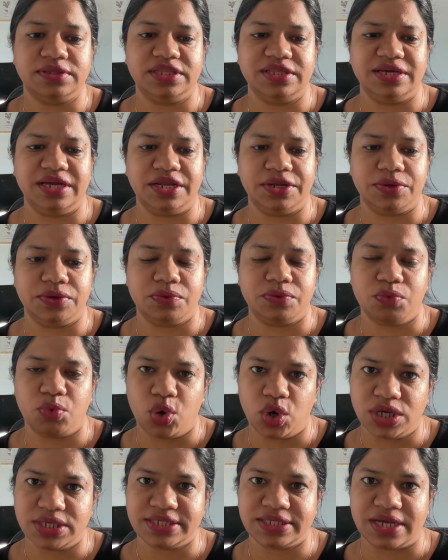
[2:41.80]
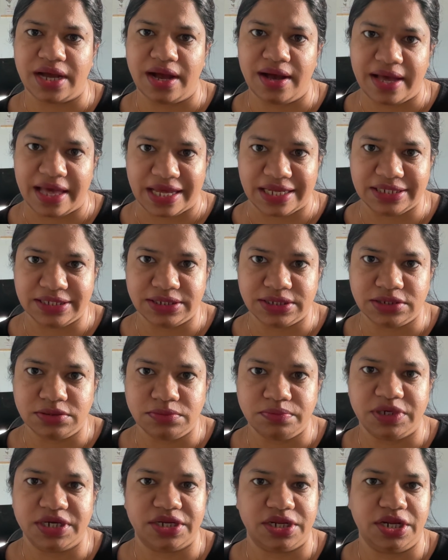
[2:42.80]
It was a editor,
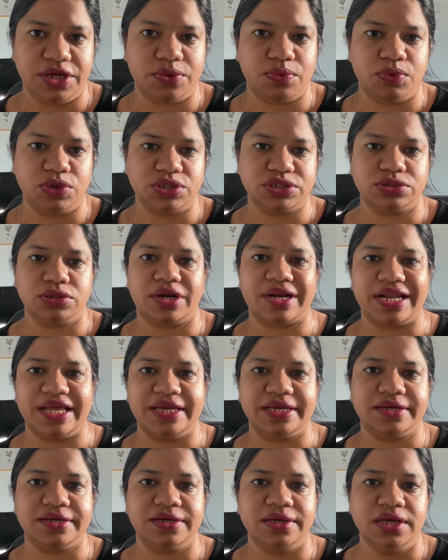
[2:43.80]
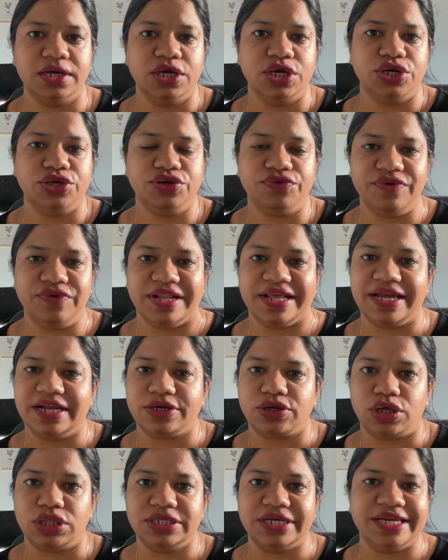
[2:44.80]
but it was not like you will get
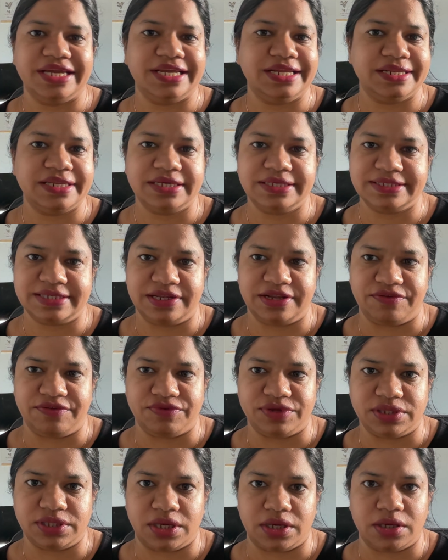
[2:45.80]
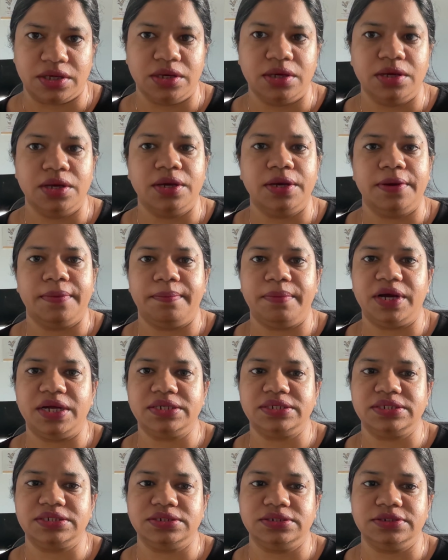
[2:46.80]
all the hintings and everything.
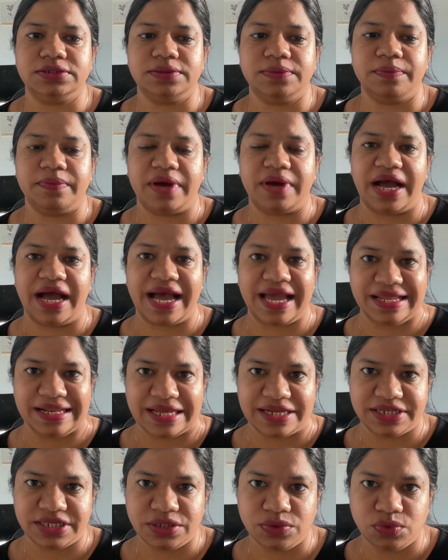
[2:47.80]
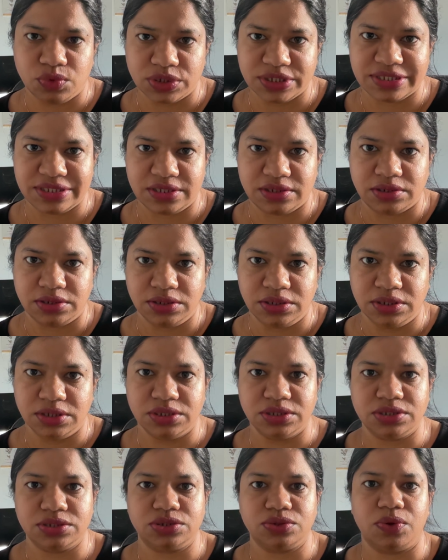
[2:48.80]
But highlighting was there,
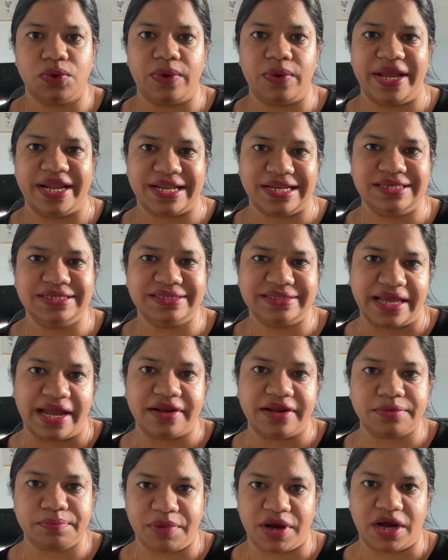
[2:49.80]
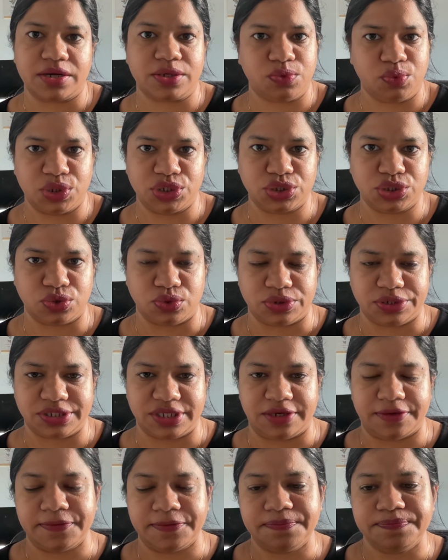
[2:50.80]
so at least that part was good there.